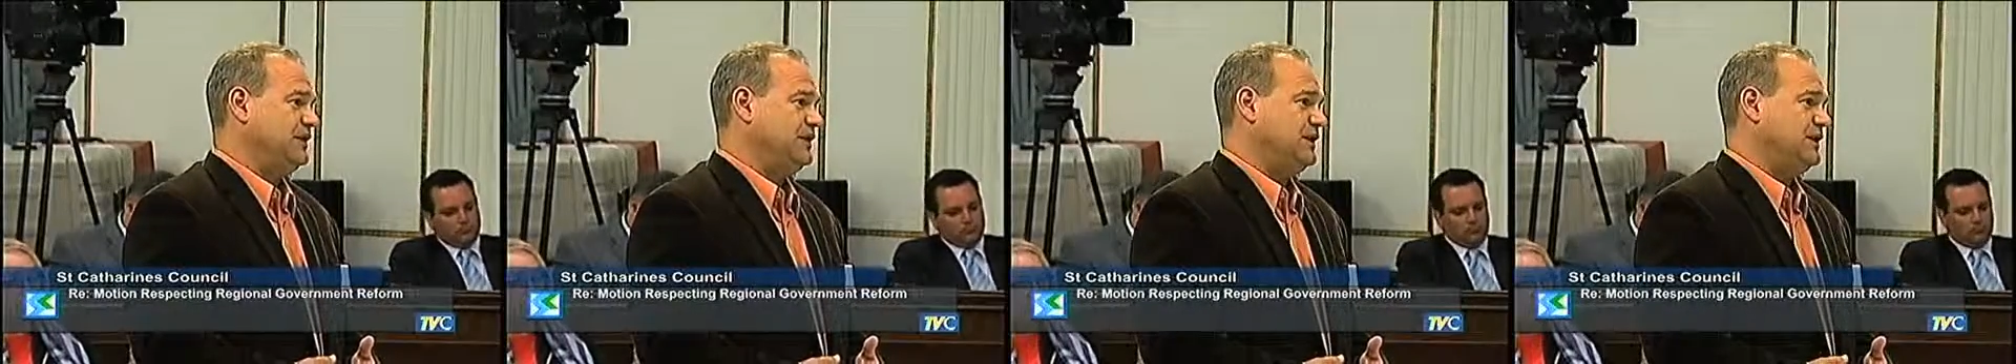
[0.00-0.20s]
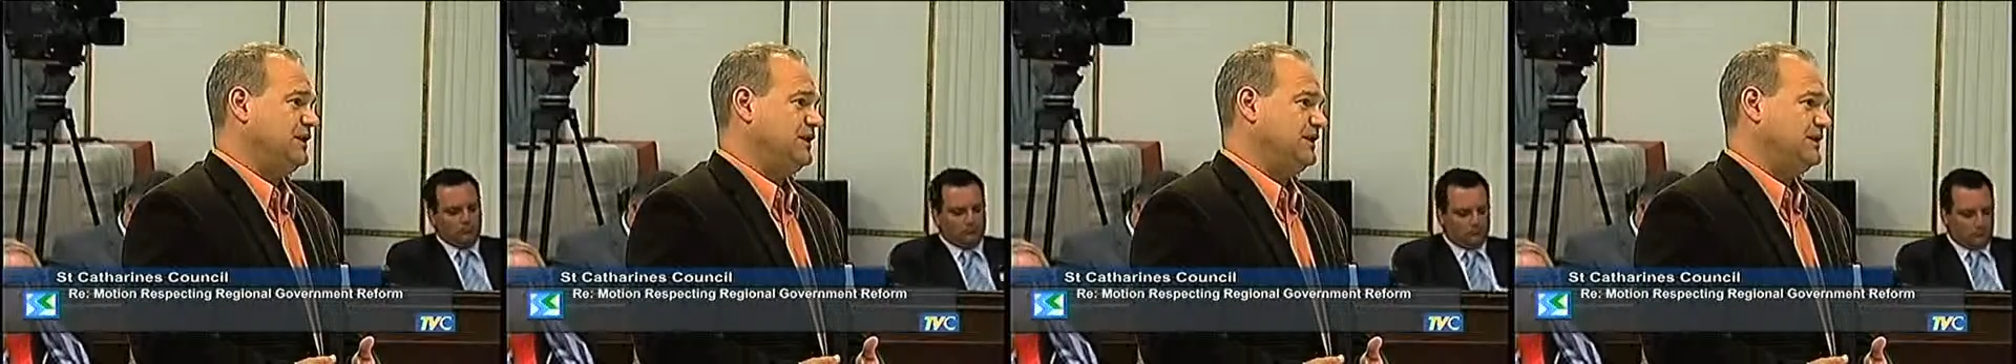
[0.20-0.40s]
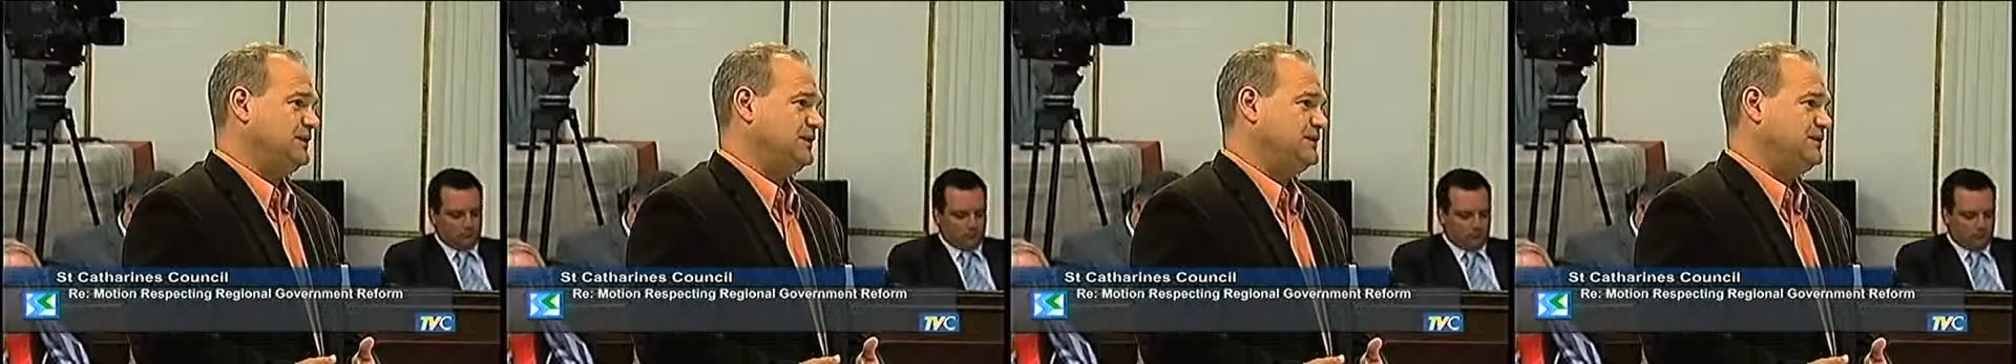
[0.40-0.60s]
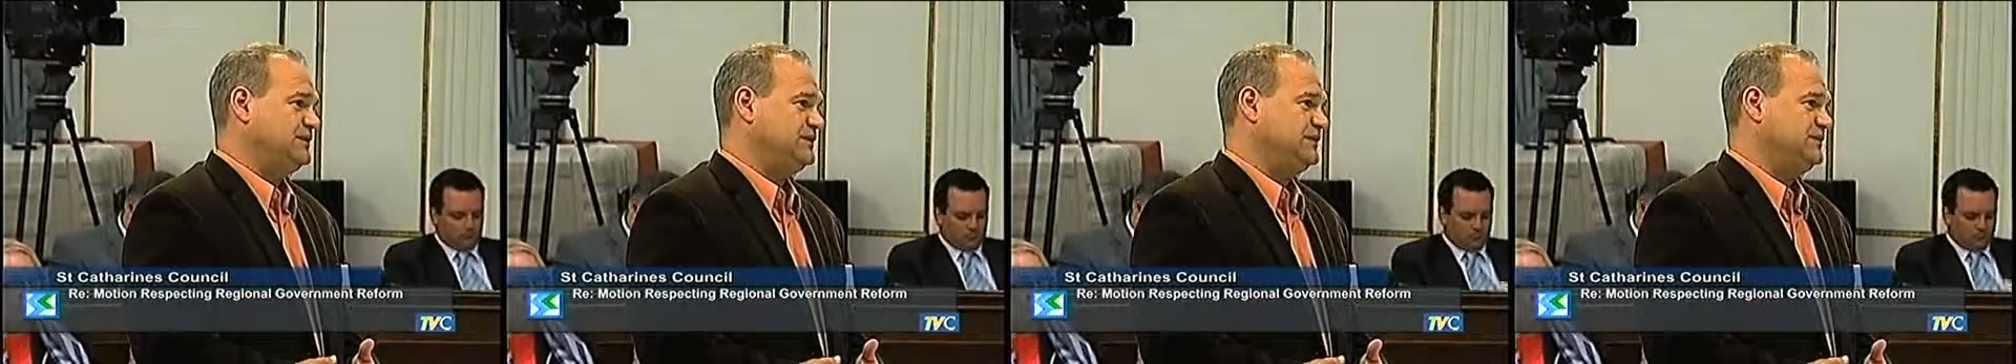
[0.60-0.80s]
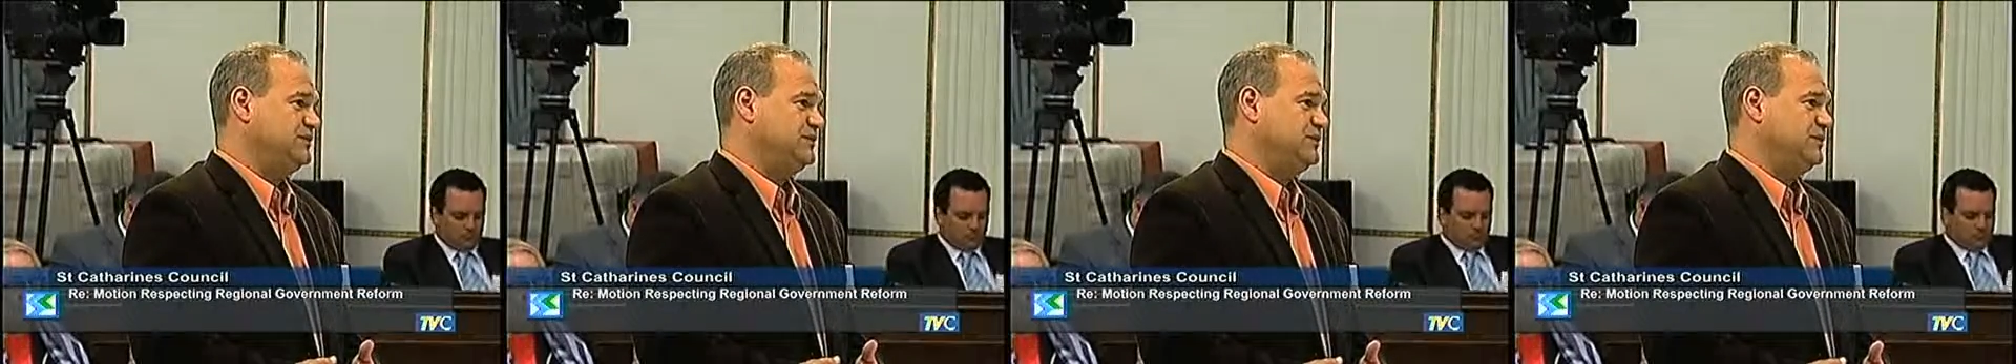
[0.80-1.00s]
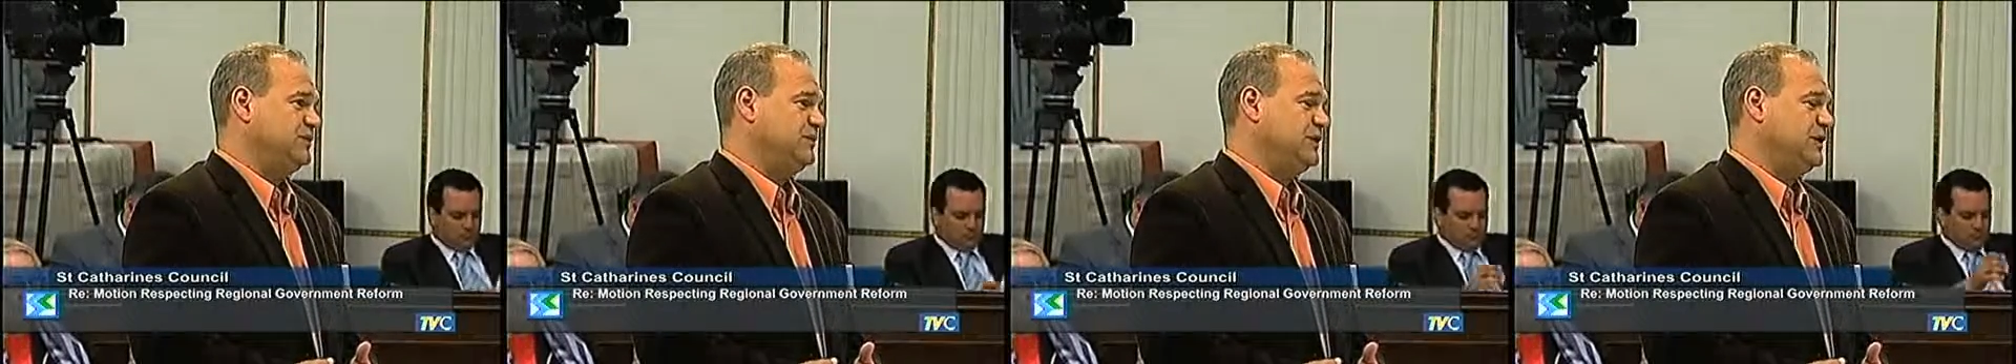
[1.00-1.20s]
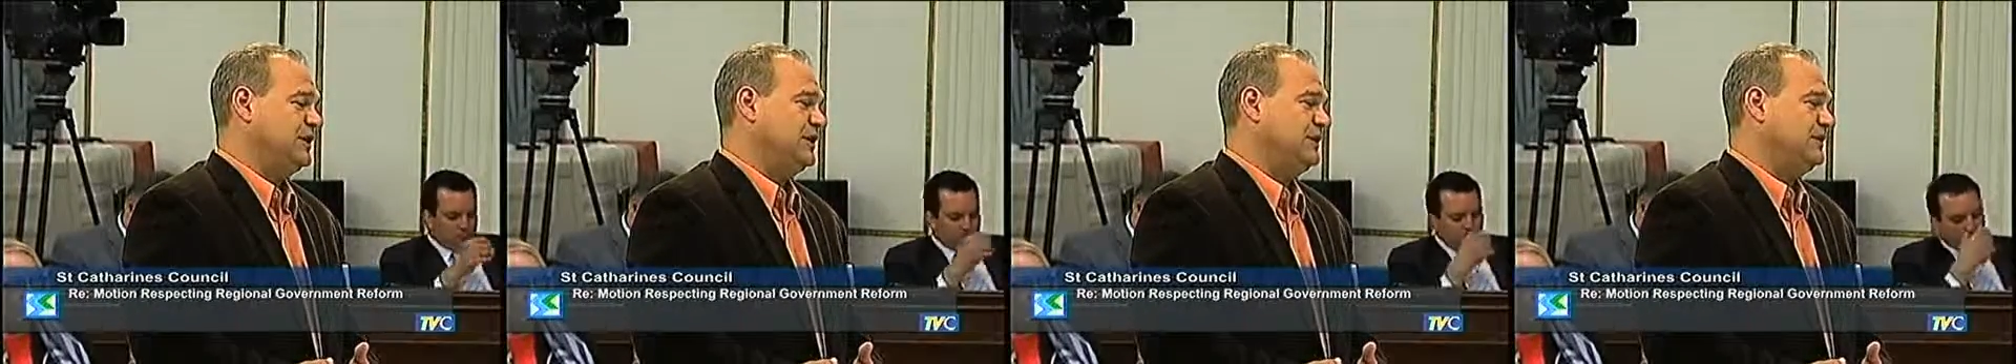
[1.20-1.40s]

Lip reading: a system